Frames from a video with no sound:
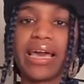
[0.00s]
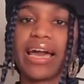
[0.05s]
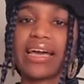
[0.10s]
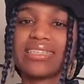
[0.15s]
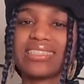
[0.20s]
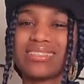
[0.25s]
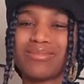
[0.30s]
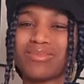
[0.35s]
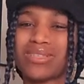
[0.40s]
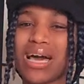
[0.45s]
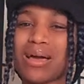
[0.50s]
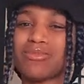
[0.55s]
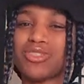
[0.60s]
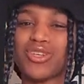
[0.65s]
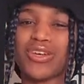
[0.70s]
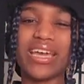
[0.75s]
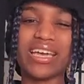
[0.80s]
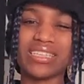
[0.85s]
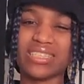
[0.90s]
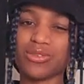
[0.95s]
because sometimes
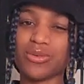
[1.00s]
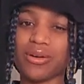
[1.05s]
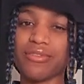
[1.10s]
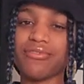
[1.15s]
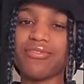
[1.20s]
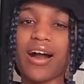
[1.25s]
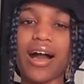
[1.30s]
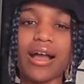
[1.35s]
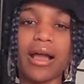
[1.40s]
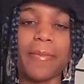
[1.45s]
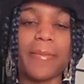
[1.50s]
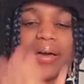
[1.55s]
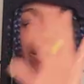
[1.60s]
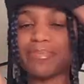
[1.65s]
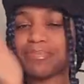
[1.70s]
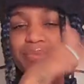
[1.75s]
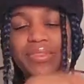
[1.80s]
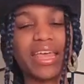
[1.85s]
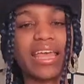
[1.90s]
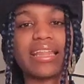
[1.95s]
you get into a funk
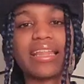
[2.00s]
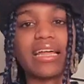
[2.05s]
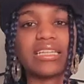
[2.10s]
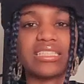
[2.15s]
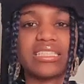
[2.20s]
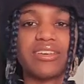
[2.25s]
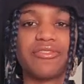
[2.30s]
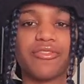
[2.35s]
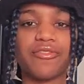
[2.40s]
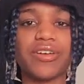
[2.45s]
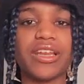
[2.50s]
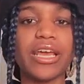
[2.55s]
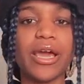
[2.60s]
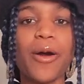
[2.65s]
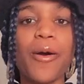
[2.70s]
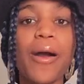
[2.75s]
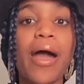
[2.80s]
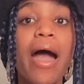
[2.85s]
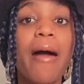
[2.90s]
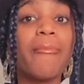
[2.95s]
but that's a different
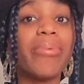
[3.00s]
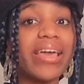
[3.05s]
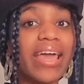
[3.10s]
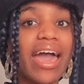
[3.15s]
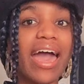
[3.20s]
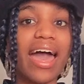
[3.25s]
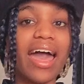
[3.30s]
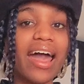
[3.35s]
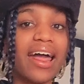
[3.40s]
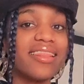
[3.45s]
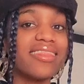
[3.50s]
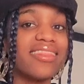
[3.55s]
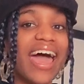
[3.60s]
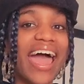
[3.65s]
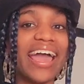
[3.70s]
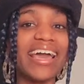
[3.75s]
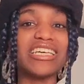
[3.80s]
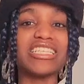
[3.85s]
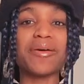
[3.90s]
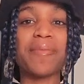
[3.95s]
video but yeah
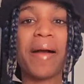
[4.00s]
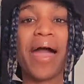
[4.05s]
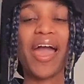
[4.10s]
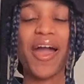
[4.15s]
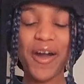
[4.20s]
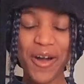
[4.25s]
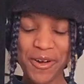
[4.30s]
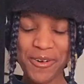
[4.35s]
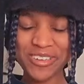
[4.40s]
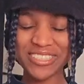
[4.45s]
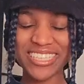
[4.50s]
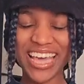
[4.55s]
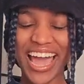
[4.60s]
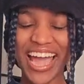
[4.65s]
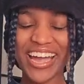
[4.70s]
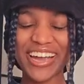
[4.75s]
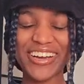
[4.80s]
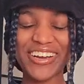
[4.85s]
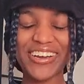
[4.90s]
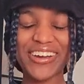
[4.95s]
that is my whole
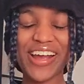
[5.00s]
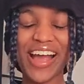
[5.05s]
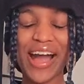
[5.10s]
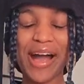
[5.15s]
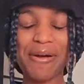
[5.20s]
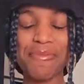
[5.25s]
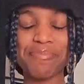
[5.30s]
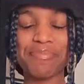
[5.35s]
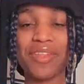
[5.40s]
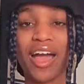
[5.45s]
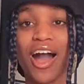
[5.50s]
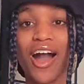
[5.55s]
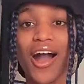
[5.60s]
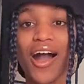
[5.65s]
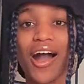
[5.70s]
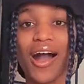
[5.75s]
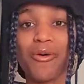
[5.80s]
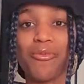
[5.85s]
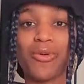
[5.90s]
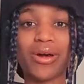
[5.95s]
entire 100% um,
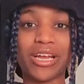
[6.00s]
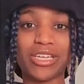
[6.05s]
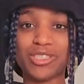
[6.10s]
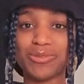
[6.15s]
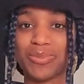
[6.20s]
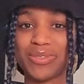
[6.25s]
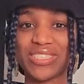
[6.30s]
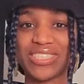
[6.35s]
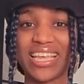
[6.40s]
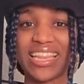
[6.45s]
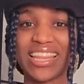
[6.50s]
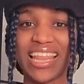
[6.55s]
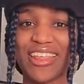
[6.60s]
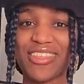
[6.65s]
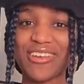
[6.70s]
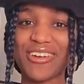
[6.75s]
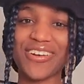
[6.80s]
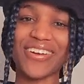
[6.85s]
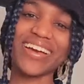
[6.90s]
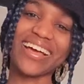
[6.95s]
uh,
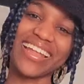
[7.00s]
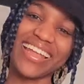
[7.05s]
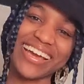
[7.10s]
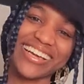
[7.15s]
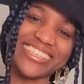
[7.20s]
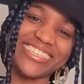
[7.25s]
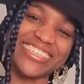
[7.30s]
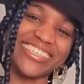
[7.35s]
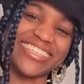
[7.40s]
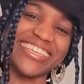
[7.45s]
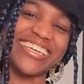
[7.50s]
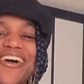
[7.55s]
leather collection